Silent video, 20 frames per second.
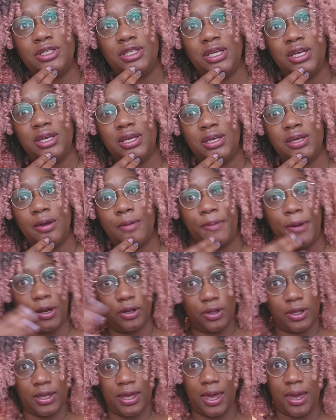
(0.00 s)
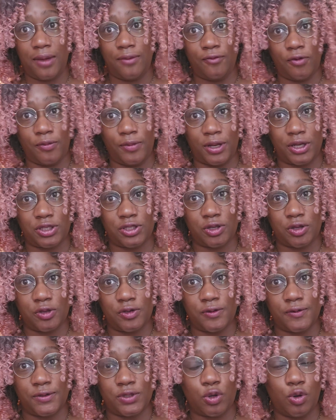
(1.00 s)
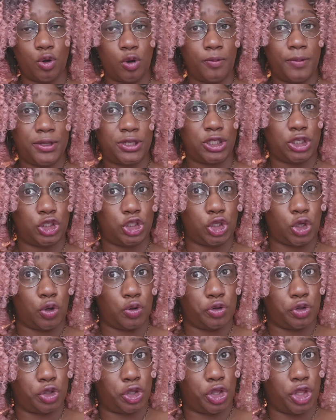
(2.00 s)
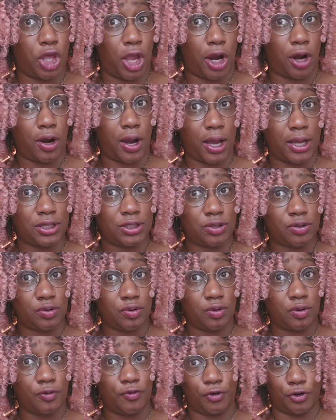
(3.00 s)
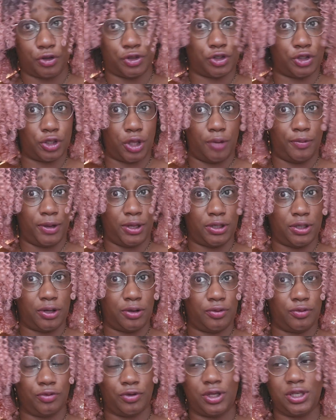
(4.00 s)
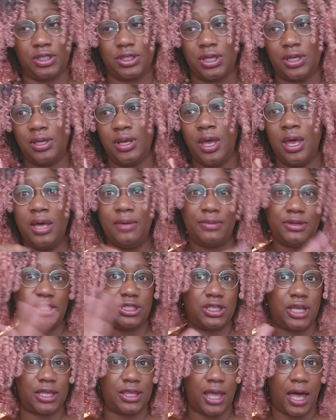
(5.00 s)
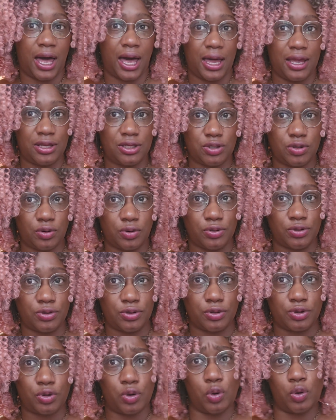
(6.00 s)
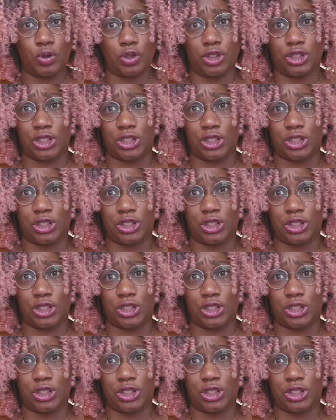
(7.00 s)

she apparently came from an exclusive school, but she chose their high school for some unknown reason. But she's got the highest scores in the school, and